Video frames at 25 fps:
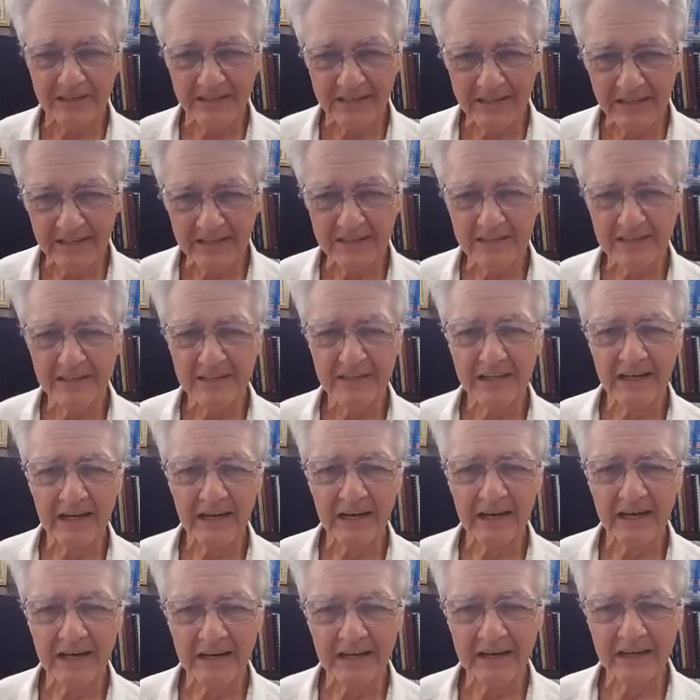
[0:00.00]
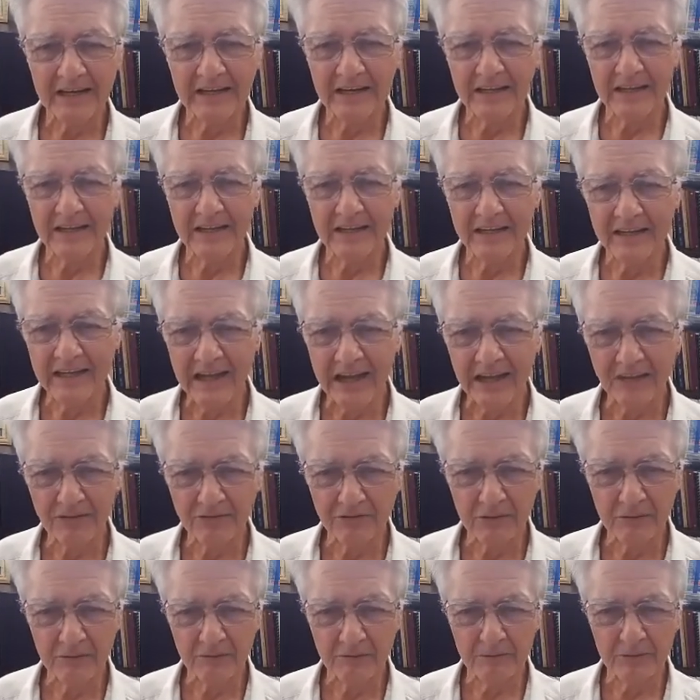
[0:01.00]
get the
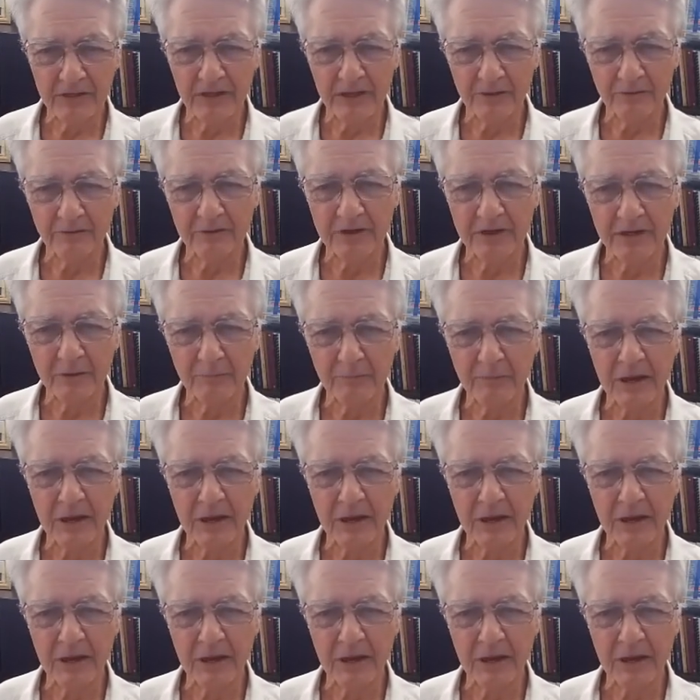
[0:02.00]
calcium to get